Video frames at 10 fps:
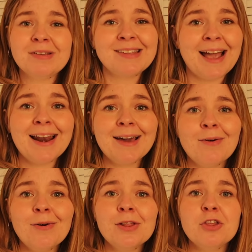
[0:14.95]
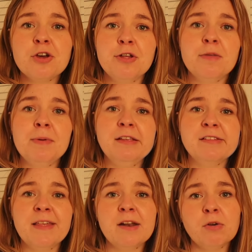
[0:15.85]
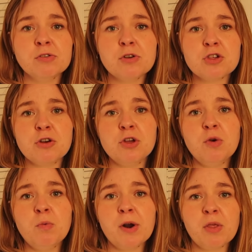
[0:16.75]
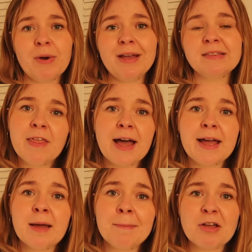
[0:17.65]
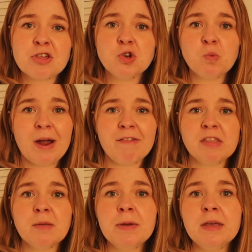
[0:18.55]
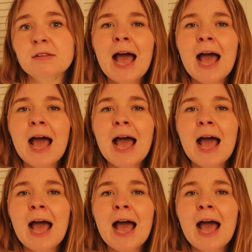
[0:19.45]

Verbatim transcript: a styling haul and show you the piece and then also show you one of the ways that I imagined wearing the piece.